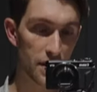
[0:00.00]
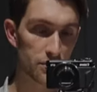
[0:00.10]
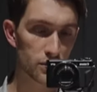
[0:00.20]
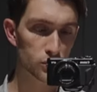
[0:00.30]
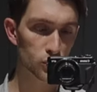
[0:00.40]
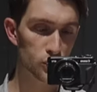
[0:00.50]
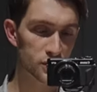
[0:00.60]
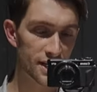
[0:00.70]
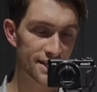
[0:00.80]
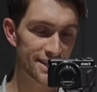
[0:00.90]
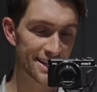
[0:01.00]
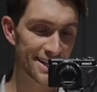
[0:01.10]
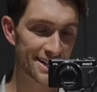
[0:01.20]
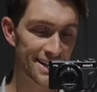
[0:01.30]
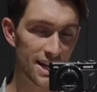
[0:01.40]
Henry was also said
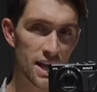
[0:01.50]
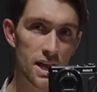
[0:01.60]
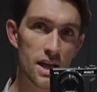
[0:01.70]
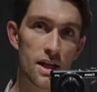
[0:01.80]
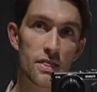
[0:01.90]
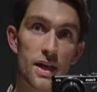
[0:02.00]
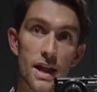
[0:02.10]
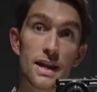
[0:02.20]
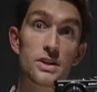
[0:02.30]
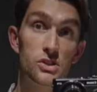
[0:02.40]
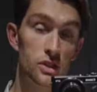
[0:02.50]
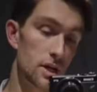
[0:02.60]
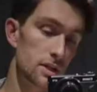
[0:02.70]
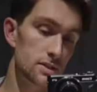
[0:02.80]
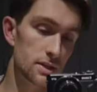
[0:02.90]
in their linen
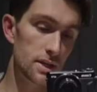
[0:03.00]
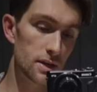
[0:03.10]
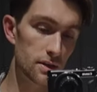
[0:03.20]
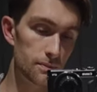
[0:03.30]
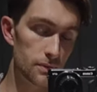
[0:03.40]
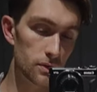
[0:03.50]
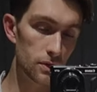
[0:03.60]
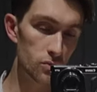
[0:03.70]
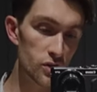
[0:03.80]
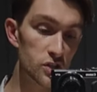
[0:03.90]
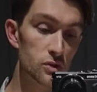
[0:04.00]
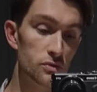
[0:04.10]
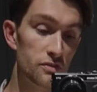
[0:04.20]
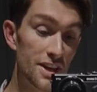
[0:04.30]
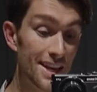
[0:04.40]
shirts, the original
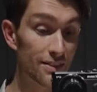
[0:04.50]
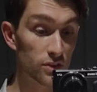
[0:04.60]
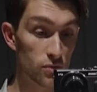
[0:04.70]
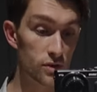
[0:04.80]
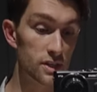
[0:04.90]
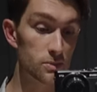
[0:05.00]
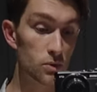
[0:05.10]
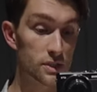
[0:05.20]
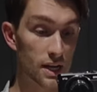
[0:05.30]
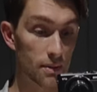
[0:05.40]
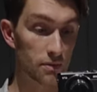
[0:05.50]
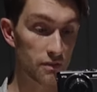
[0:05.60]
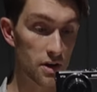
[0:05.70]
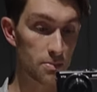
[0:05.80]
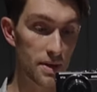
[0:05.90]
fit, you have to go really small because they come up
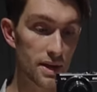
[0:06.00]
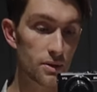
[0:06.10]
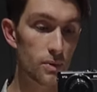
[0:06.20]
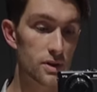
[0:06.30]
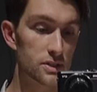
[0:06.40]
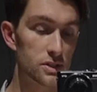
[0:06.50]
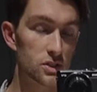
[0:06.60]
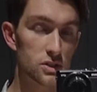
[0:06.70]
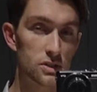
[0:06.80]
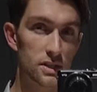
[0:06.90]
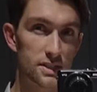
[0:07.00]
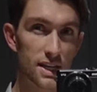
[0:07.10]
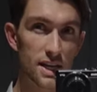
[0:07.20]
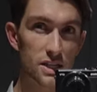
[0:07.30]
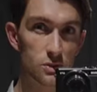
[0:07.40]
very big, whereas the
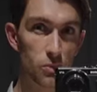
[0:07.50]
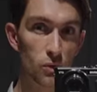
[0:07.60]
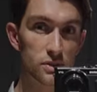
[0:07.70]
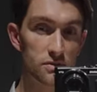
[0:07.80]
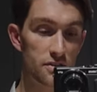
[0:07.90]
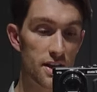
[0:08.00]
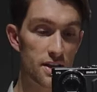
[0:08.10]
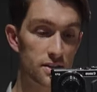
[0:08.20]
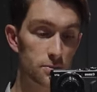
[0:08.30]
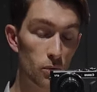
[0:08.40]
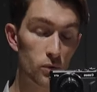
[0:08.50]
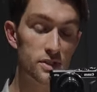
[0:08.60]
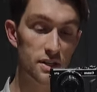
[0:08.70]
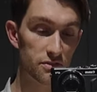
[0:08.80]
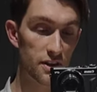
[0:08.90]
skinny sportier
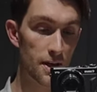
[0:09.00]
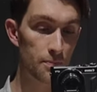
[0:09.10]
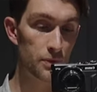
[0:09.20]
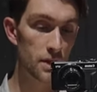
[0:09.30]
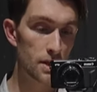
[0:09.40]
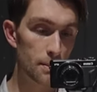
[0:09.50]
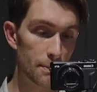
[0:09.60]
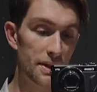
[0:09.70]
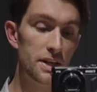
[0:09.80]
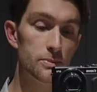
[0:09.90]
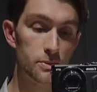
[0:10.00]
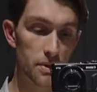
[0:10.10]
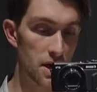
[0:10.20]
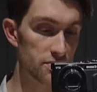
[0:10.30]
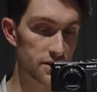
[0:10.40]
fit, mediums are
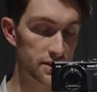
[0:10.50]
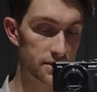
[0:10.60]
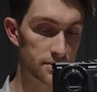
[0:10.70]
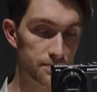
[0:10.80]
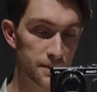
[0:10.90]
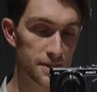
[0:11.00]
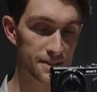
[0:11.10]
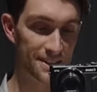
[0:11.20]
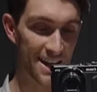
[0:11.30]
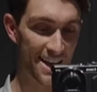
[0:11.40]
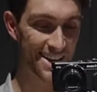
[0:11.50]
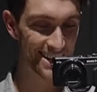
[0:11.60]
perfect. Yeah.